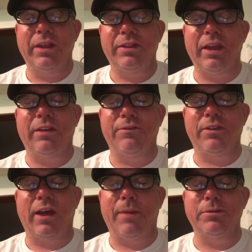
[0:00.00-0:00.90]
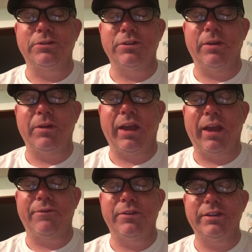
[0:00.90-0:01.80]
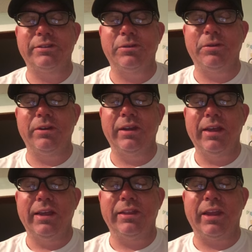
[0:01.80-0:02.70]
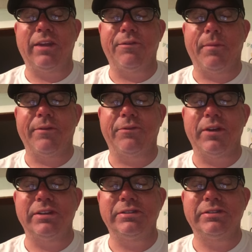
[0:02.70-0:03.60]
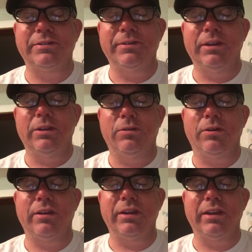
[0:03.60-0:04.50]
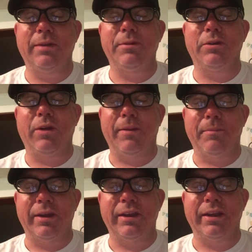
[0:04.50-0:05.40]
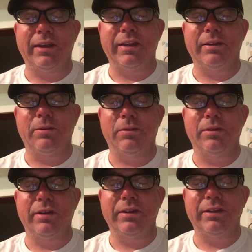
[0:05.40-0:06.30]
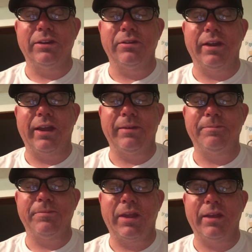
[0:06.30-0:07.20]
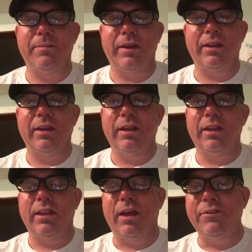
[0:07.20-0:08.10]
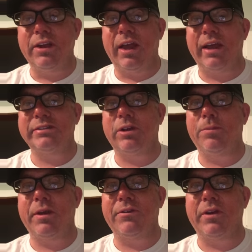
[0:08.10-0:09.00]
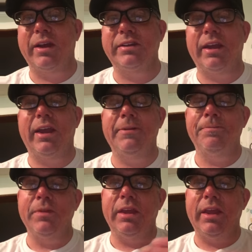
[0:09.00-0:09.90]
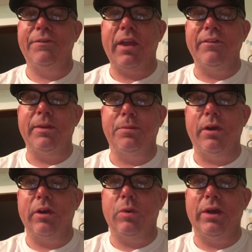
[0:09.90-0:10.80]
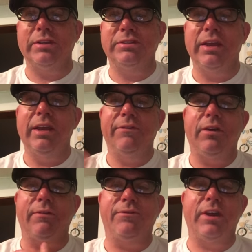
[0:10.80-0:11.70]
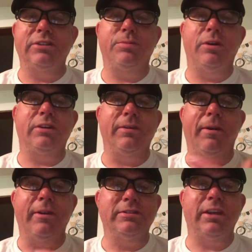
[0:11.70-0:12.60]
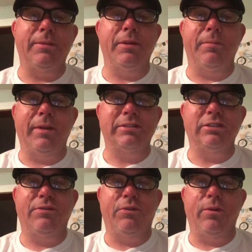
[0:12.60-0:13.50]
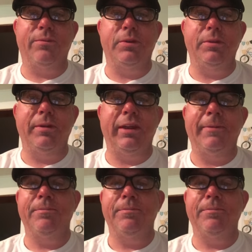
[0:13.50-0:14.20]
Thank you for the opportunity we have for this, Lord. Thank you for my friends. Lord, give them a great Monday again, Lord. In your name, amen. Love you guys. Hope you have a great day. If you have any prayer requests, if you're on Facebook, send them in a message form to me.